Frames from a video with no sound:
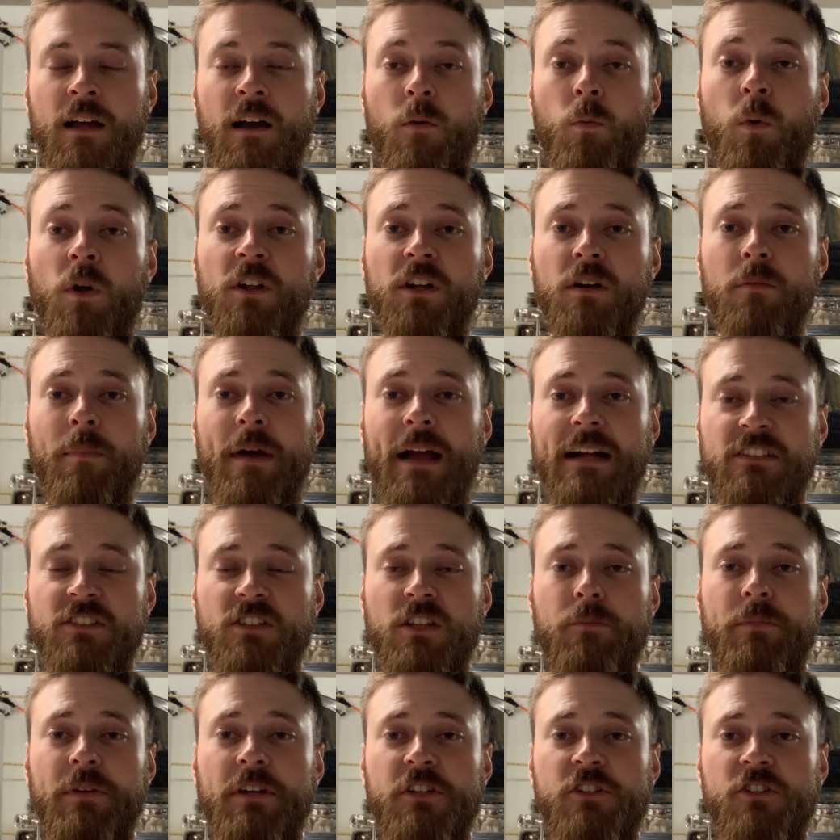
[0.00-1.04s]
Welcome back to
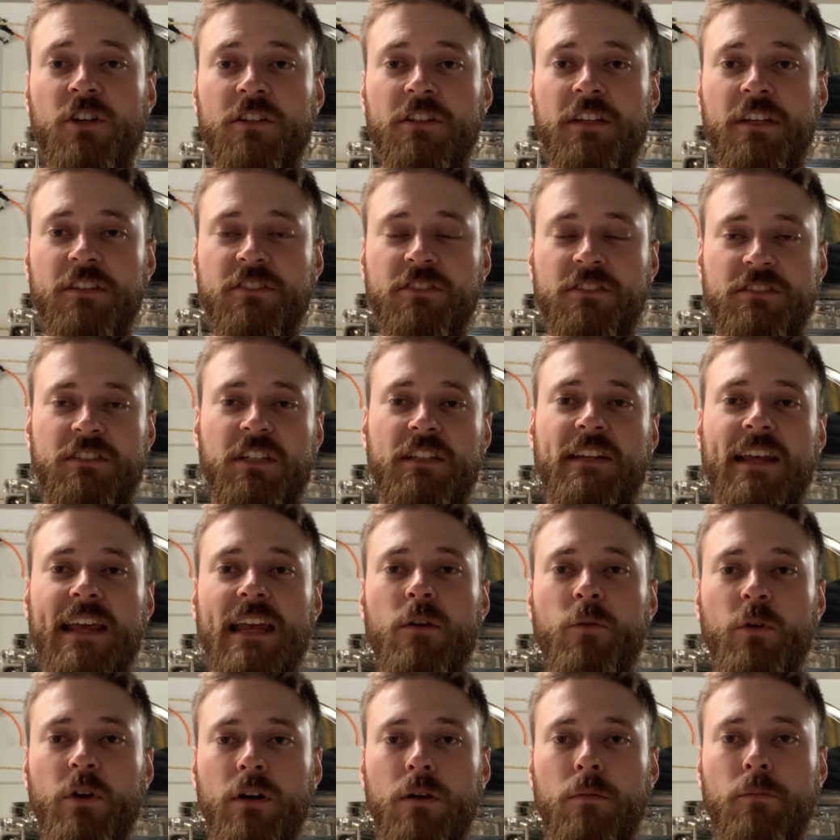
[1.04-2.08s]
the Beer Junkies. Today
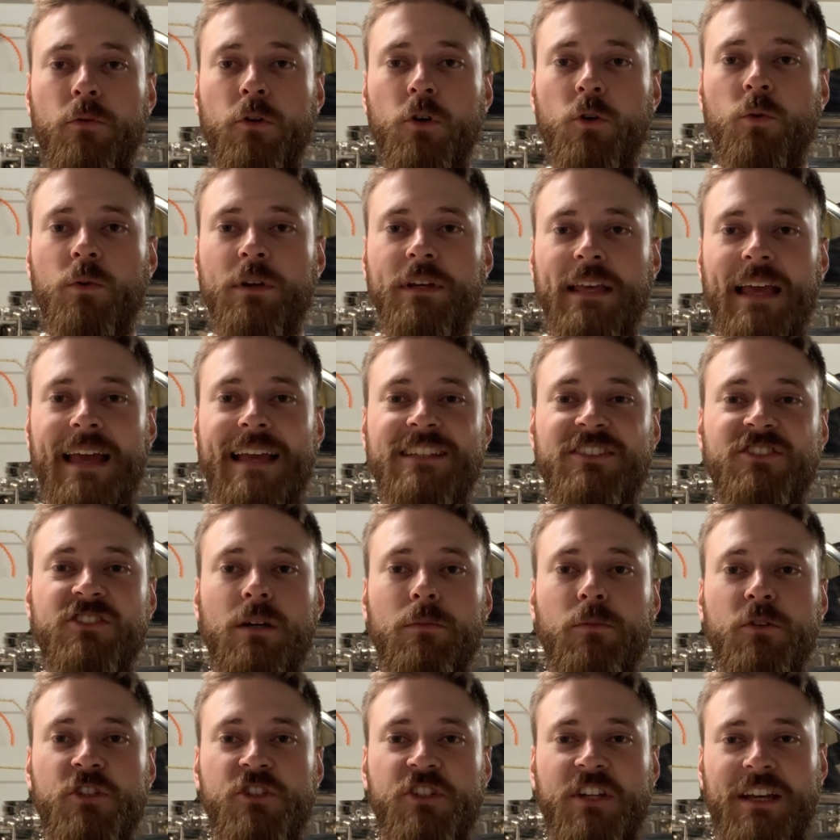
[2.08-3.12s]
we are brewing a
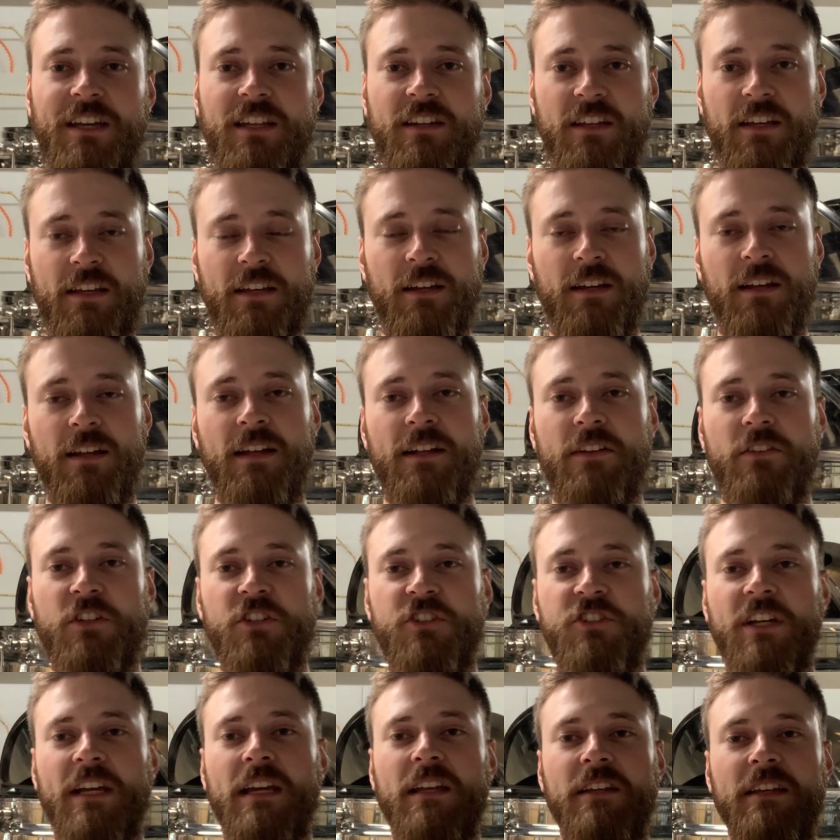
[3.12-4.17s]
summer shandy. The
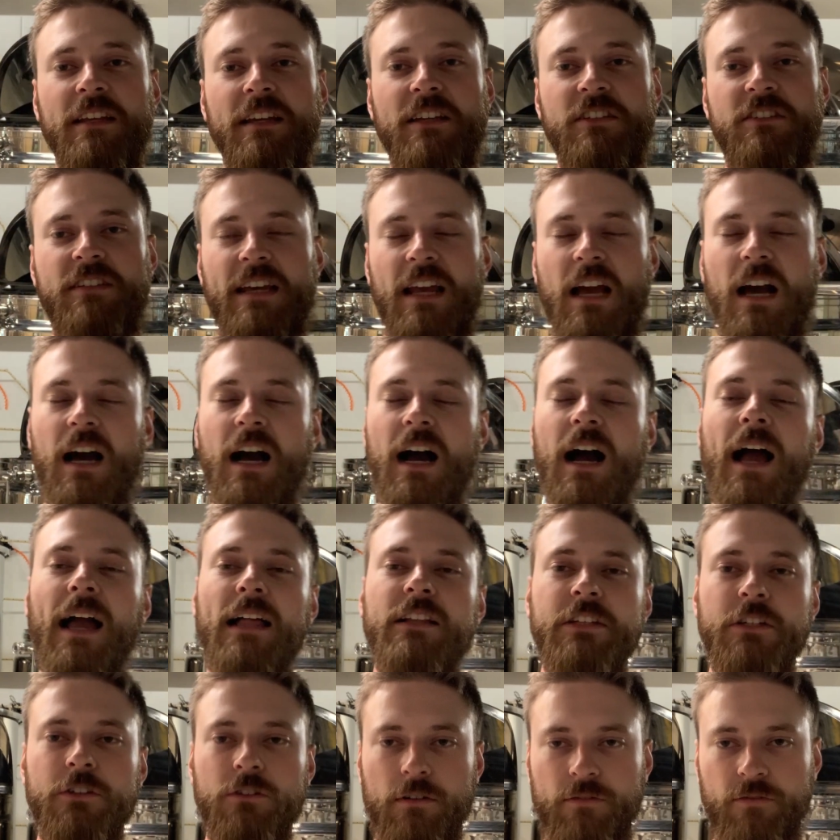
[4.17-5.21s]
shandy is a
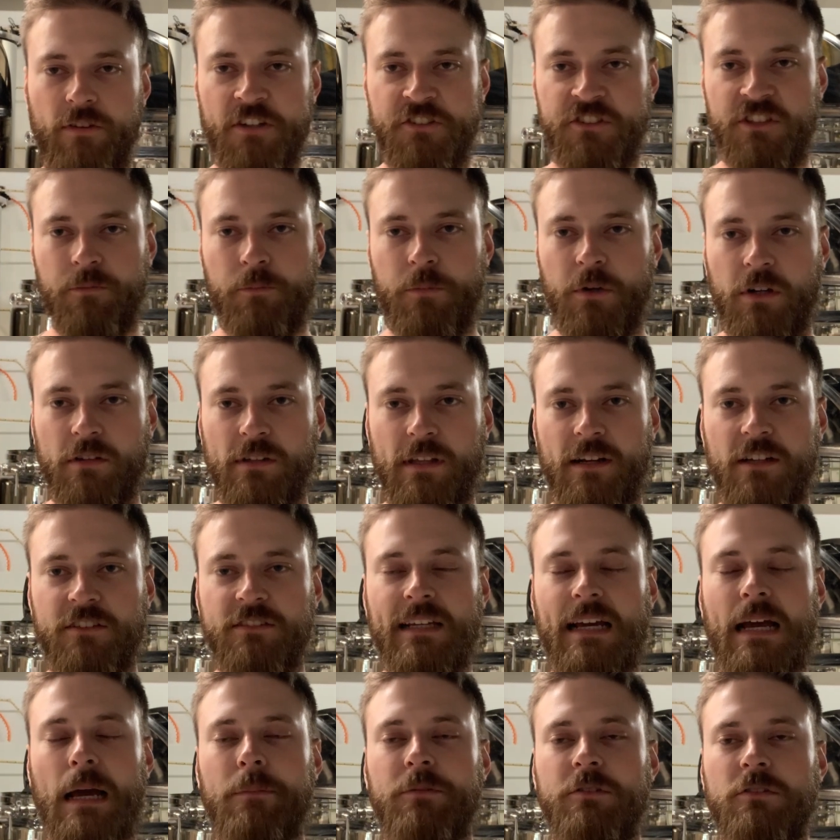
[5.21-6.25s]
highly refreshing beer that is
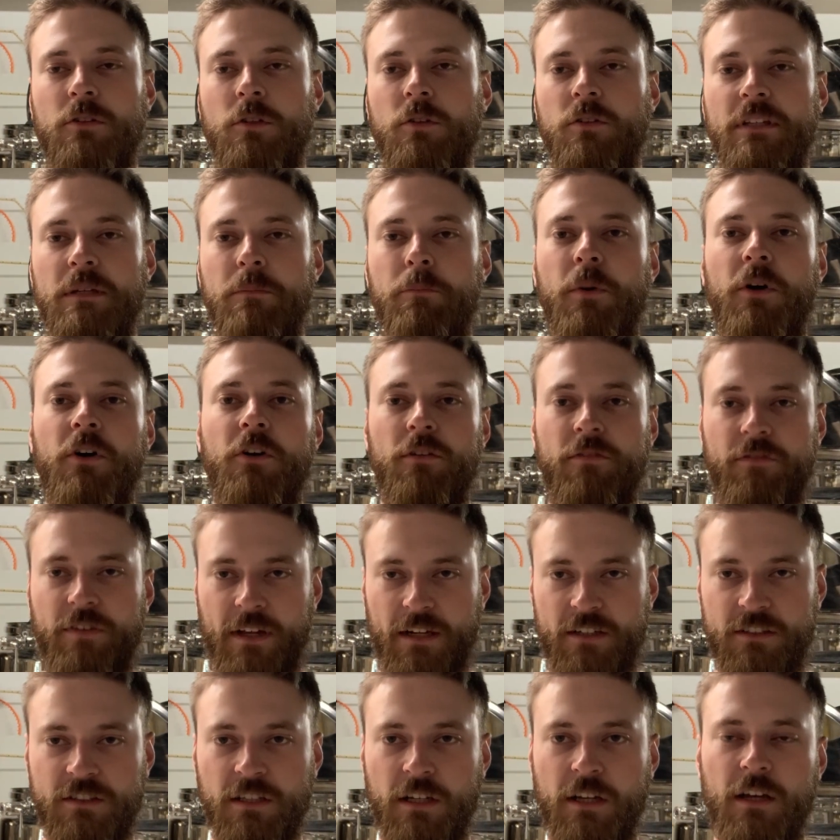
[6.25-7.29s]
absolutely
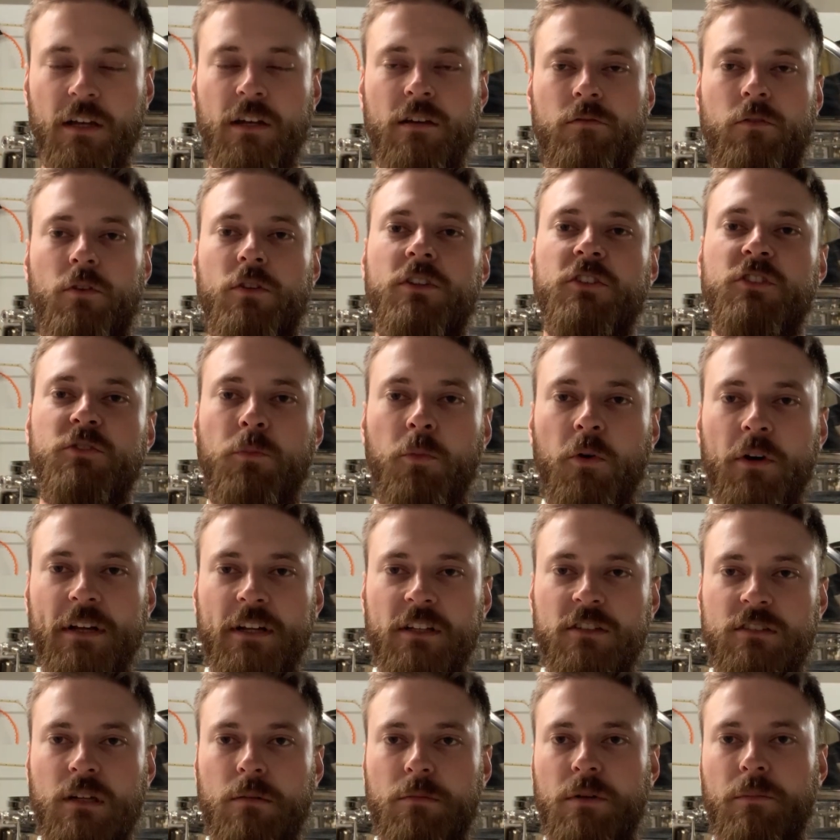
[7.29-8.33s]
perfect for the spring
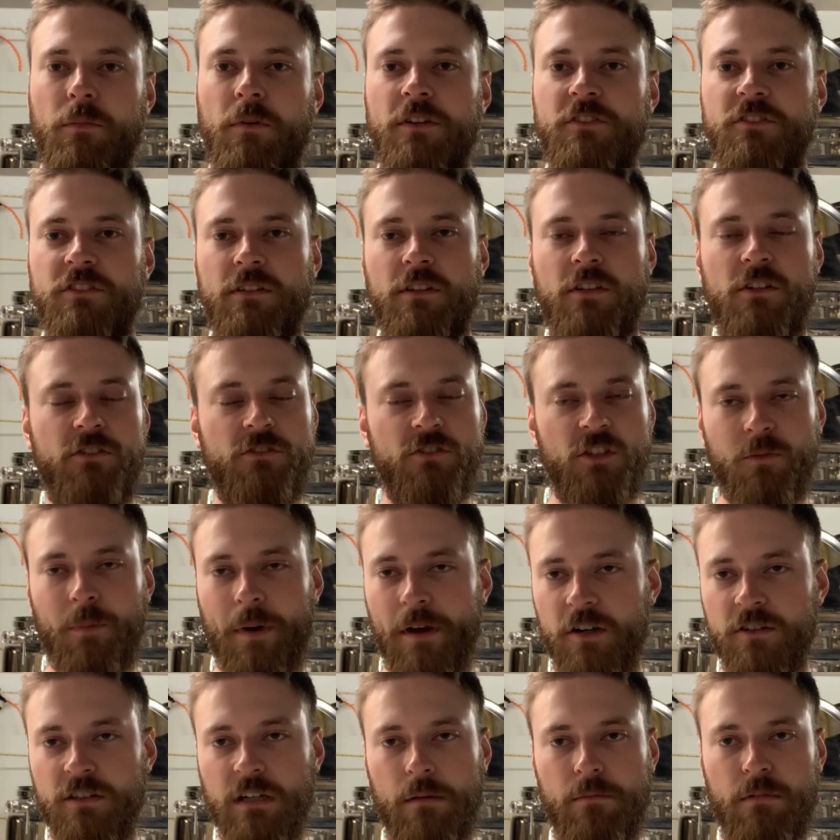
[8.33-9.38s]
and summer months, and there's no
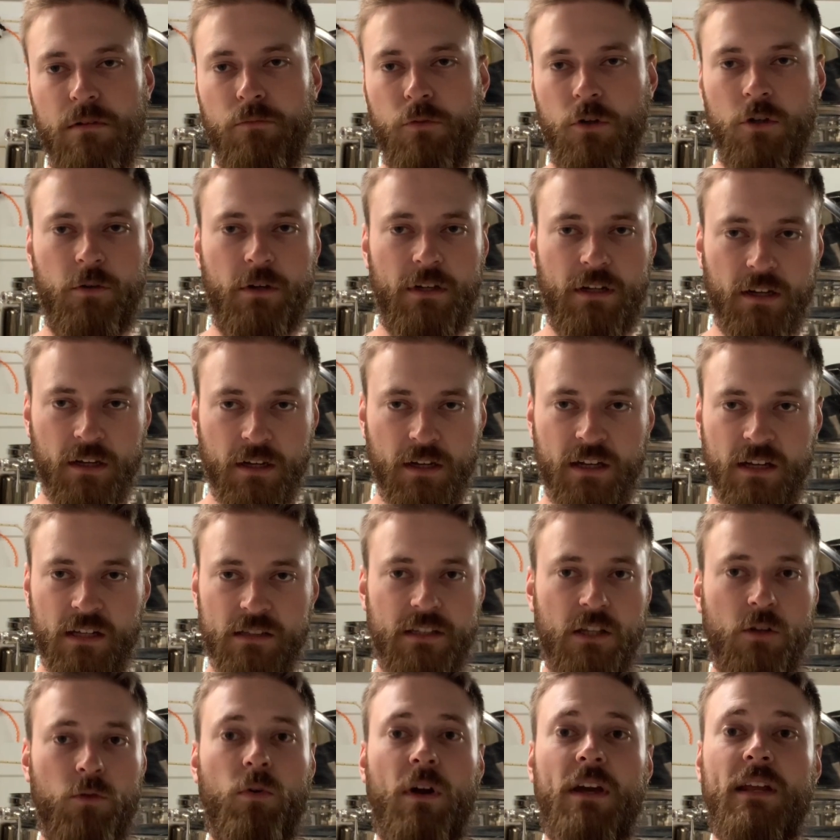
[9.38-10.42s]
better time to brew it
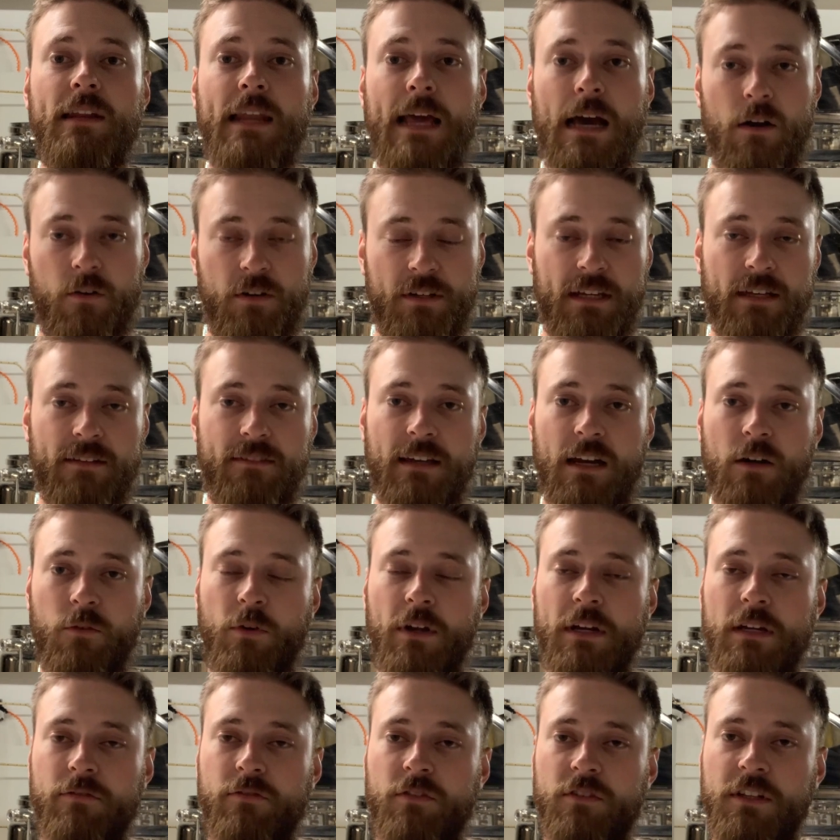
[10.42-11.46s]
than right now to get that
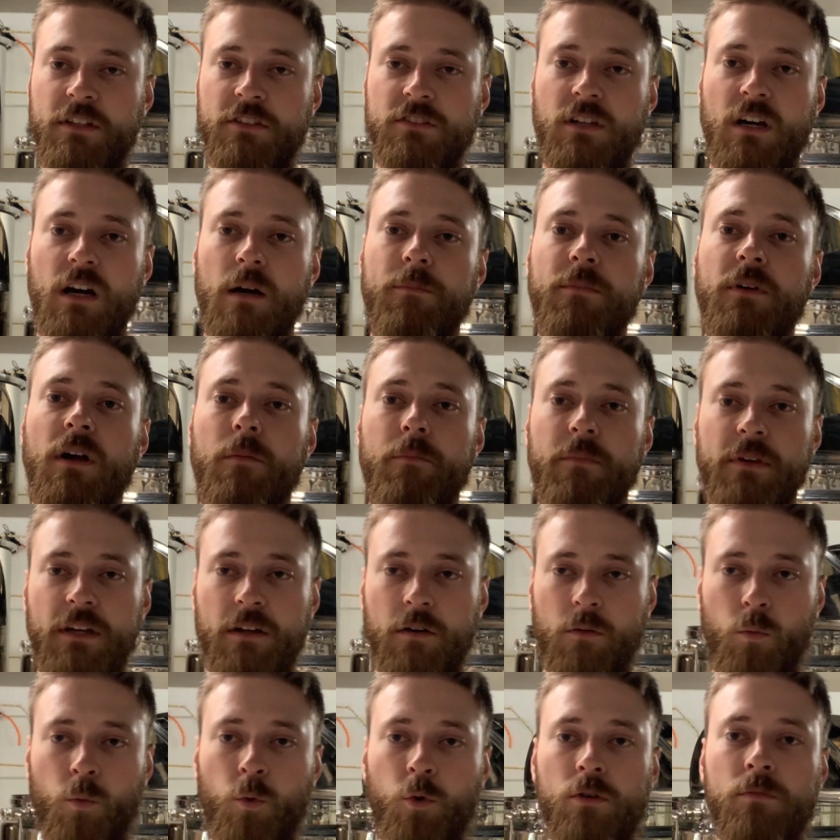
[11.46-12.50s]
ready for these upcoming
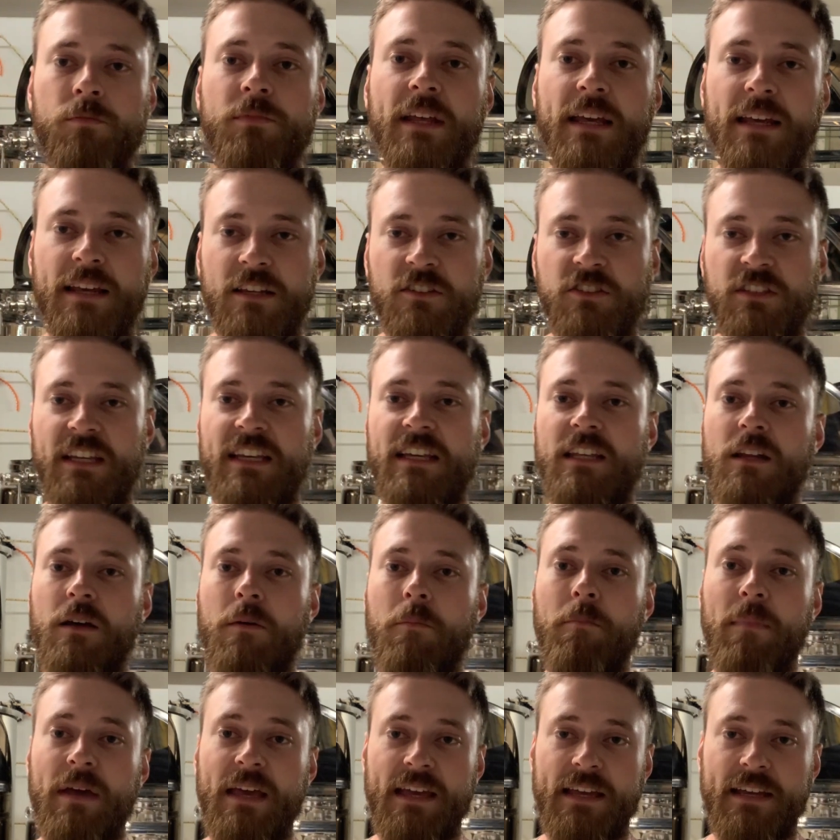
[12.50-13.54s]
warm days in
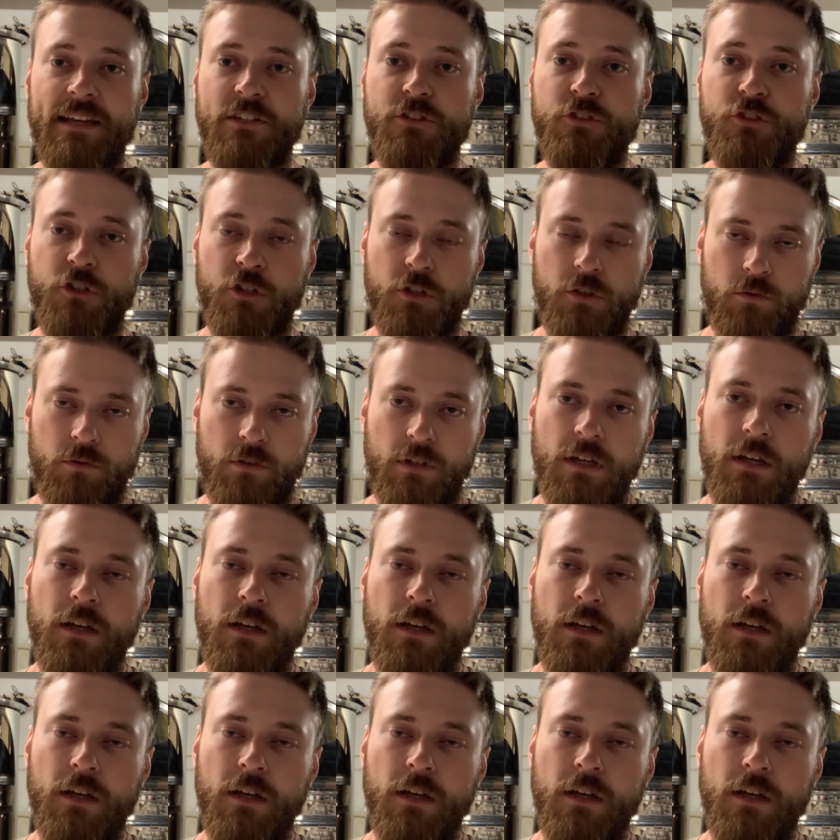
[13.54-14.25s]
May and June.